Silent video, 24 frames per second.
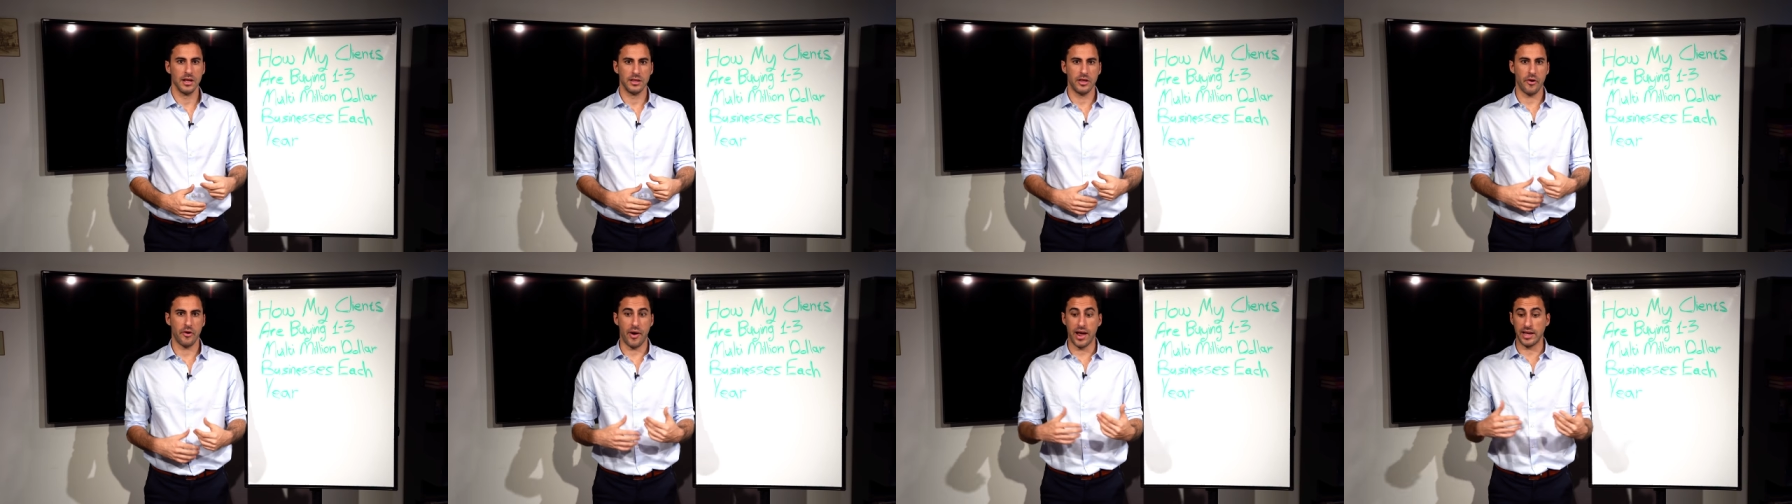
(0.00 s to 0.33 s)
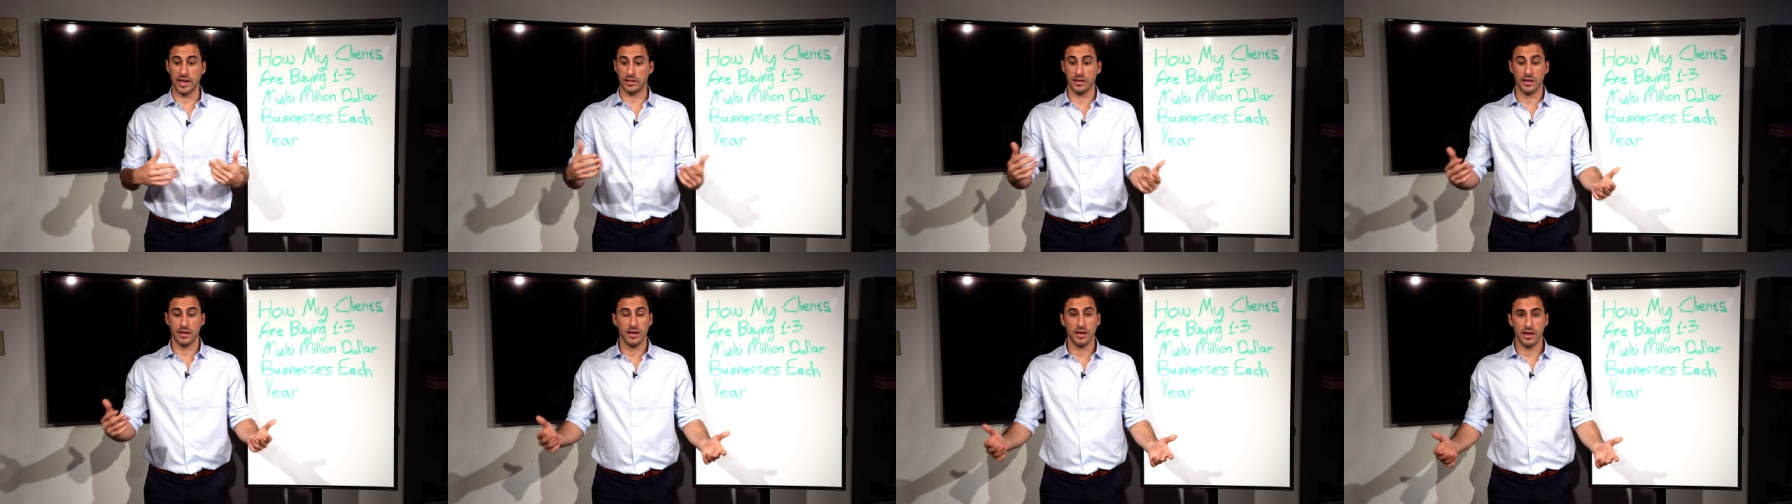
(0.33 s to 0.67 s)
the
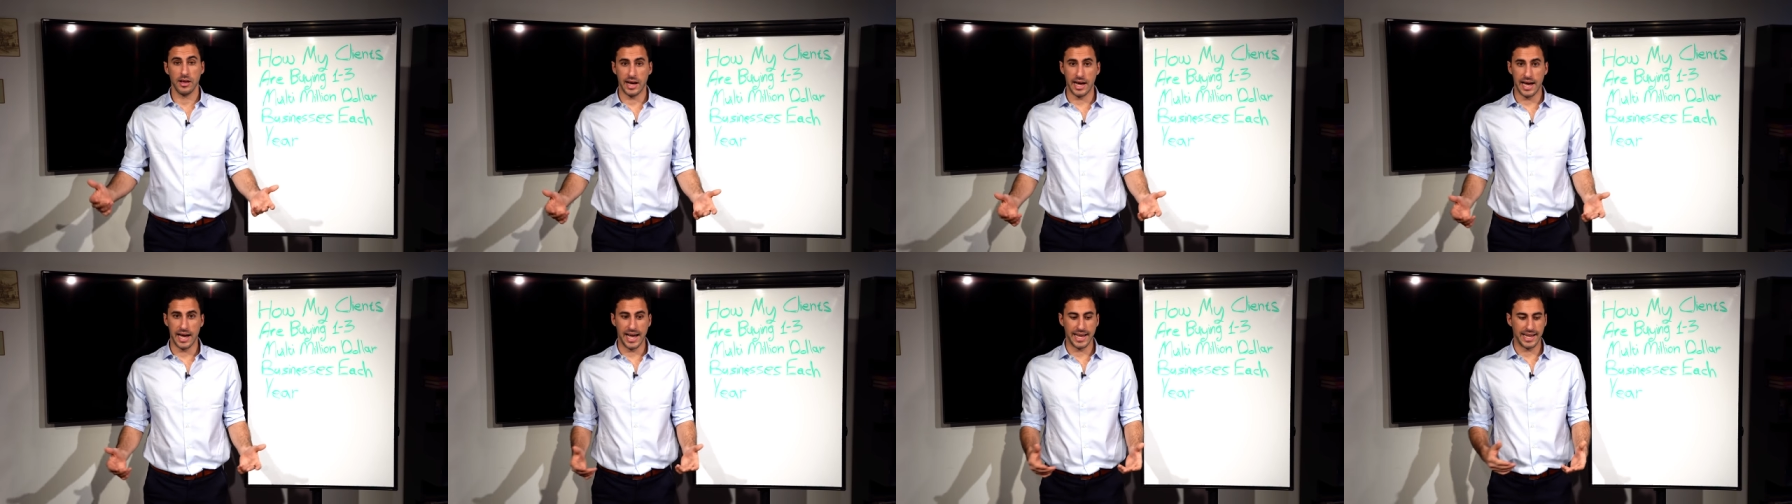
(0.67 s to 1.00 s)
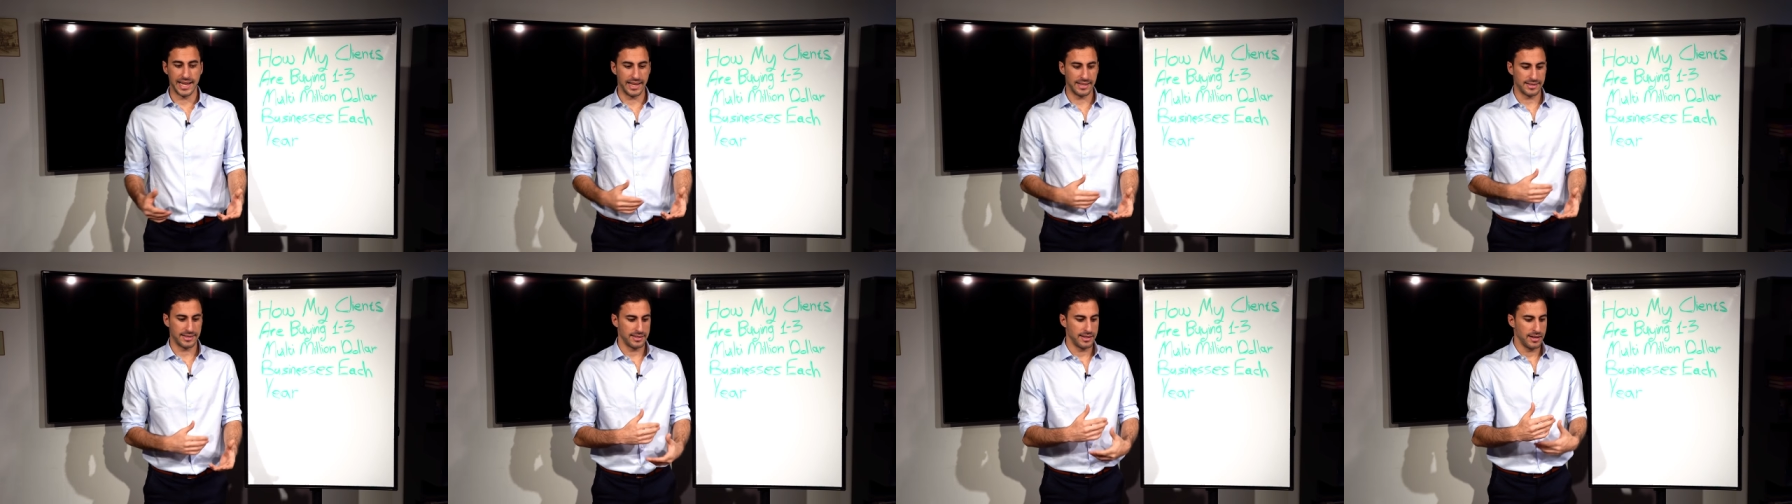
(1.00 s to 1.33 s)
right, uh, I
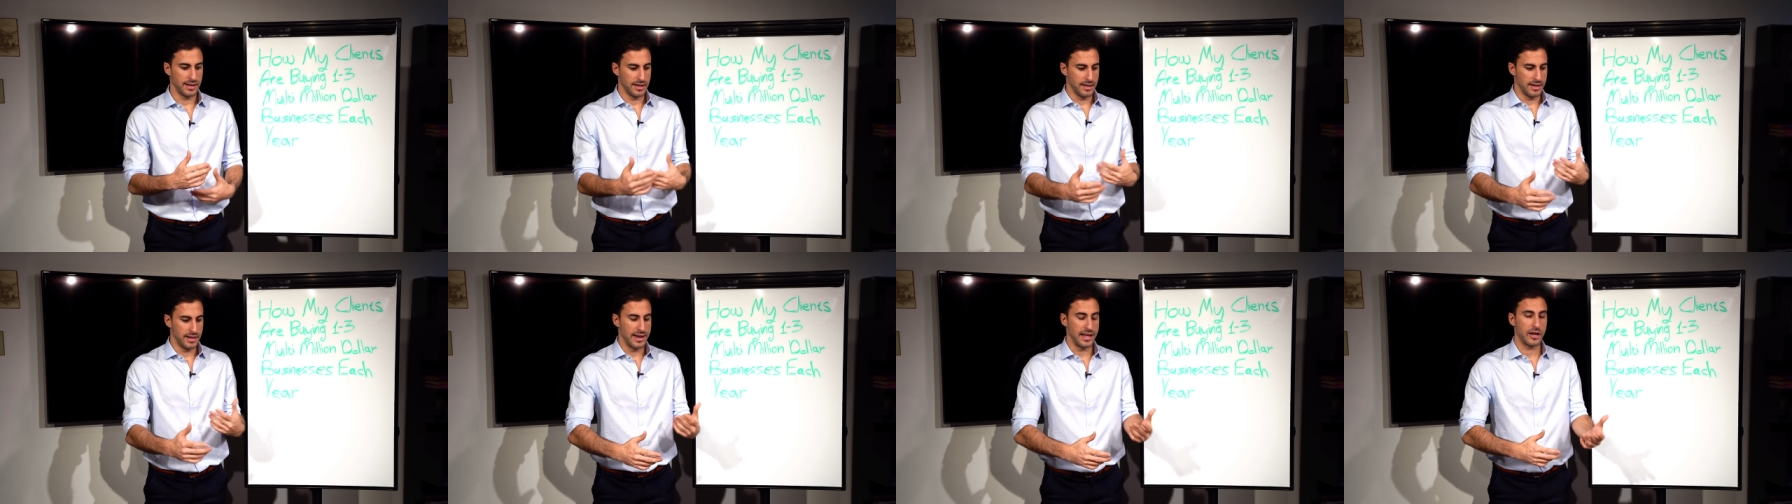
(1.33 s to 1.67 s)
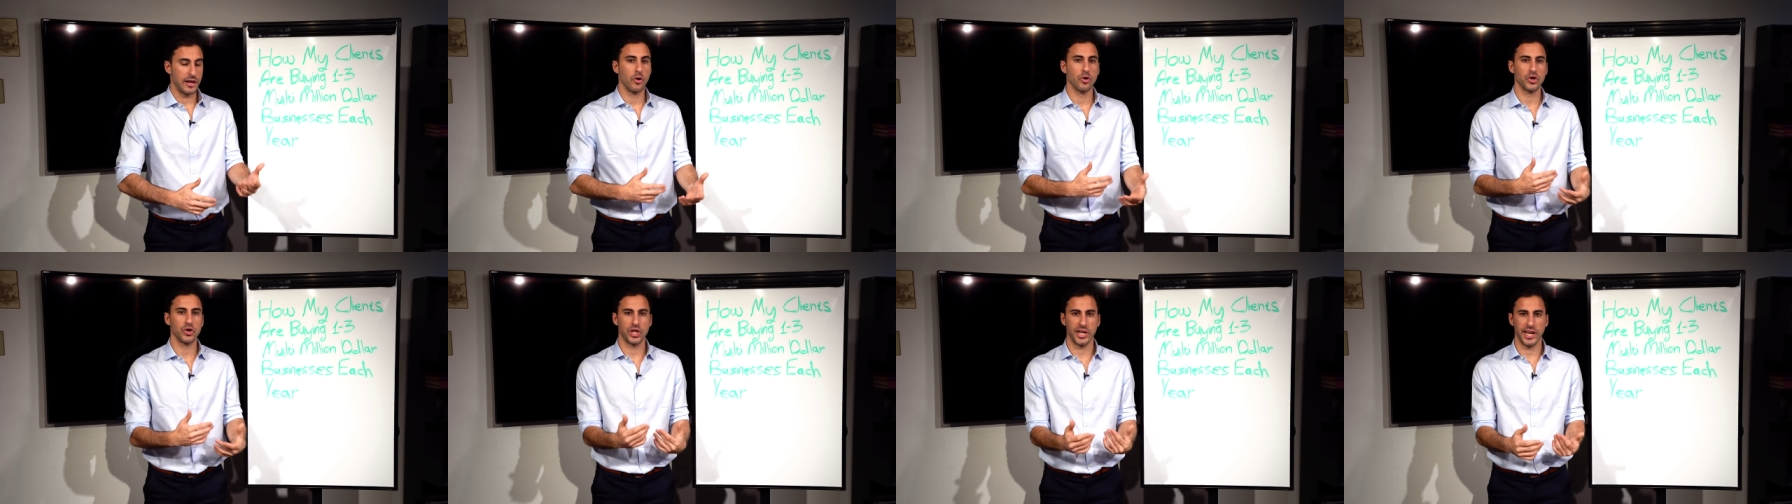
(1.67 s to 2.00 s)
guess,
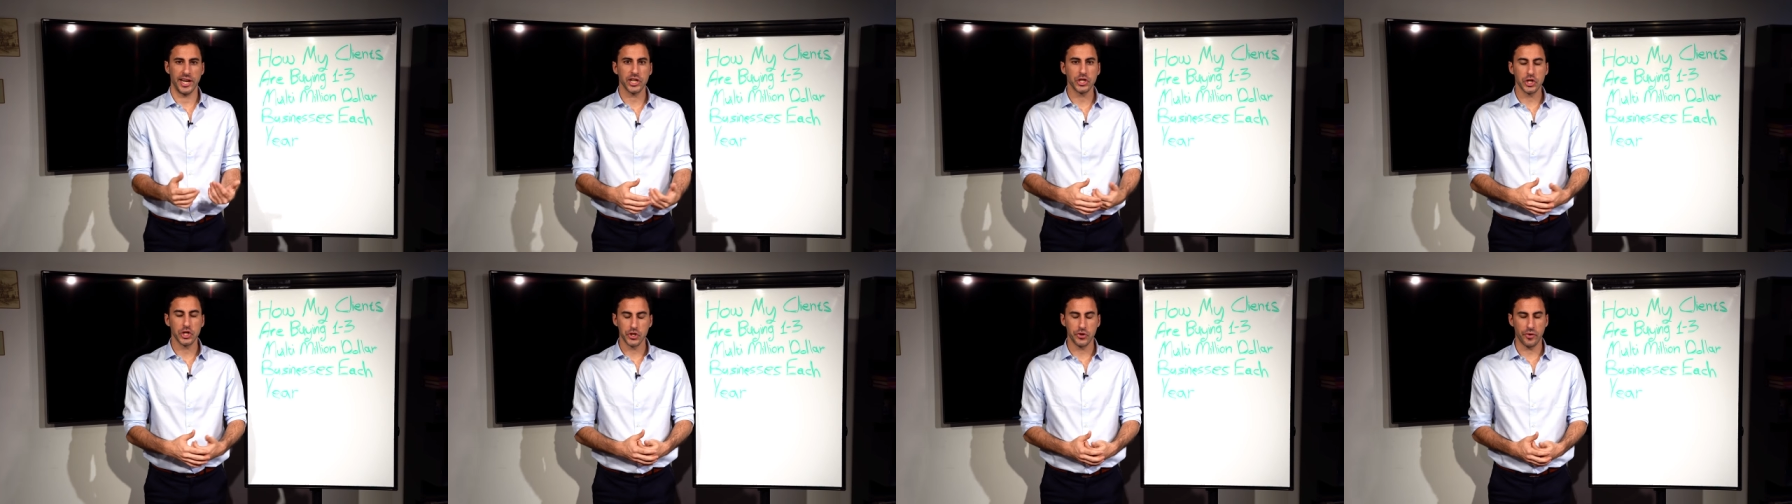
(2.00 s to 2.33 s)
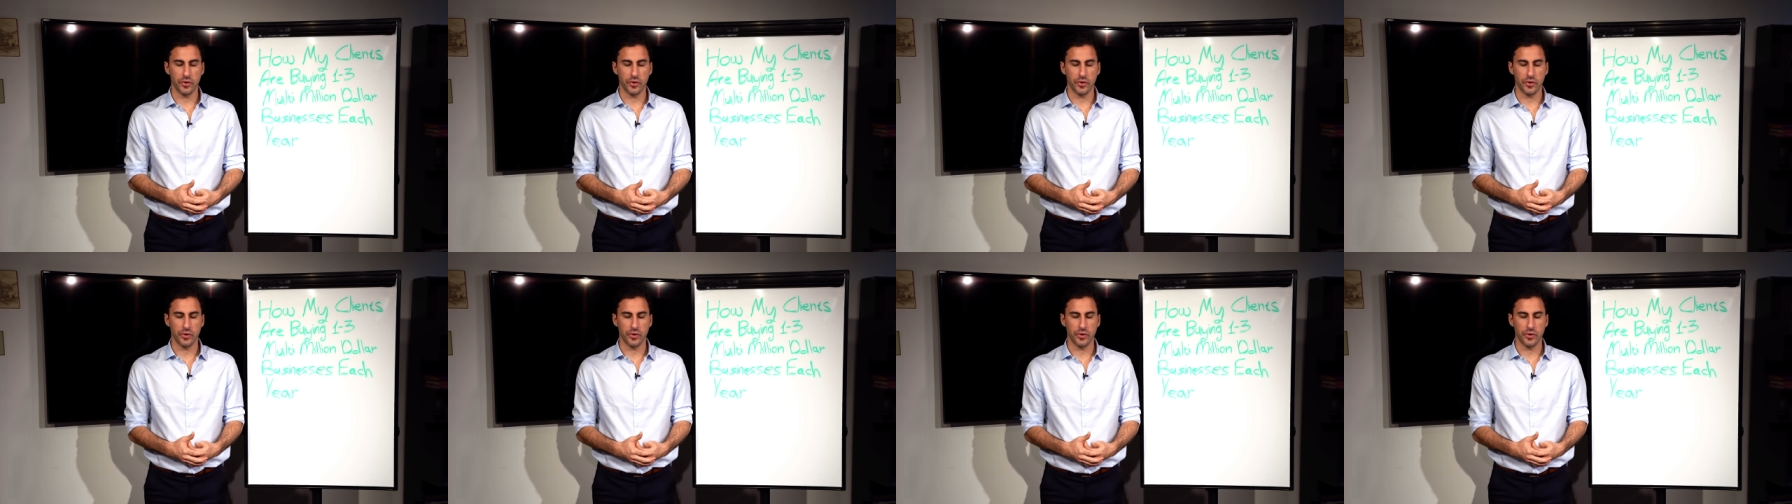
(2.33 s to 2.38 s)
negotiation